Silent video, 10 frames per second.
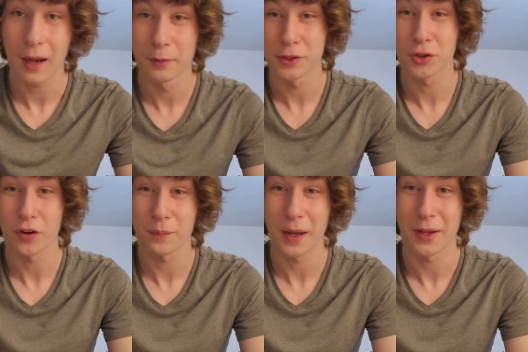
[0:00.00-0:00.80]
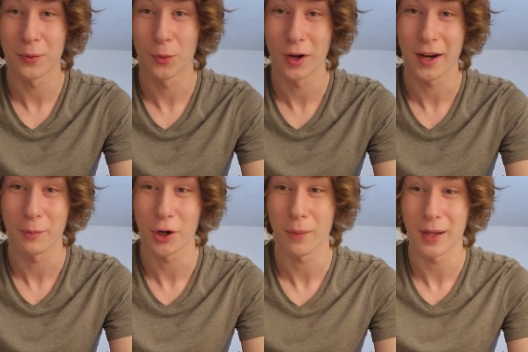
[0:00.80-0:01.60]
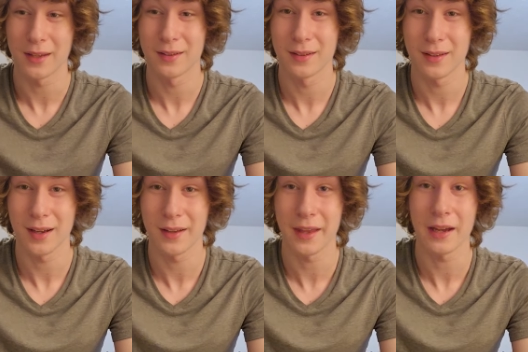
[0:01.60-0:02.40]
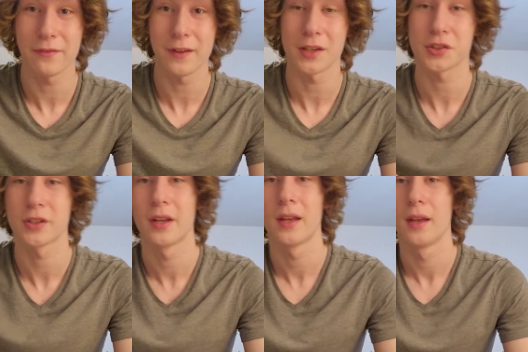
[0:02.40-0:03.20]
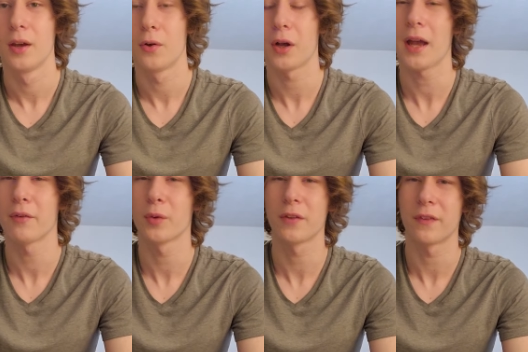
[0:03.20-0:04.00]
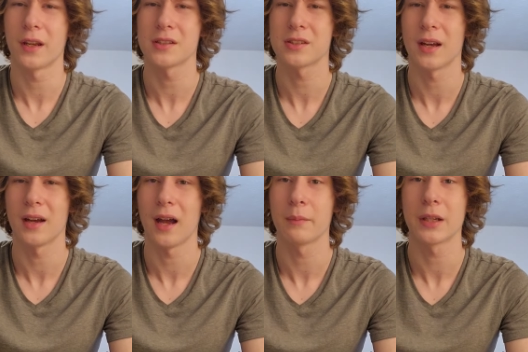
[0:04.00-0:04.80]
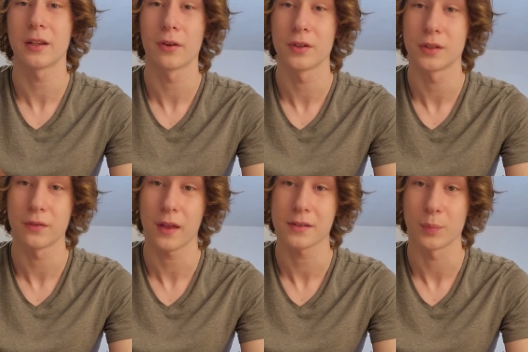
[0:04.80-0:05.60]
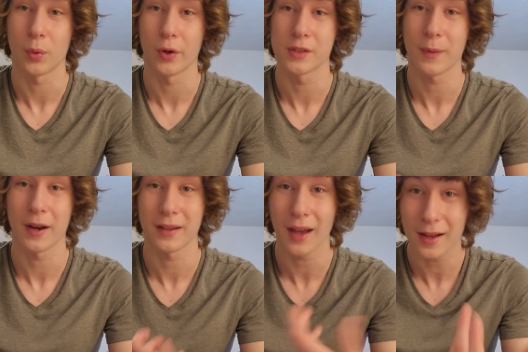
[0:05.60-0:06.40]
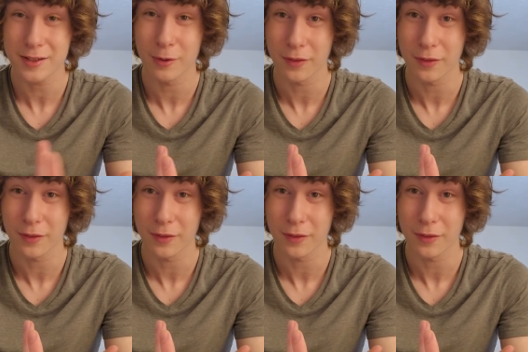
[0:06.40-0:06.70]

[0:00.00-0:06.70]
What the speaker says: I'm going to show off my Warhammer army that I finished. Well, I haven't really finished. I'm going to go to 2,000 points, but I got to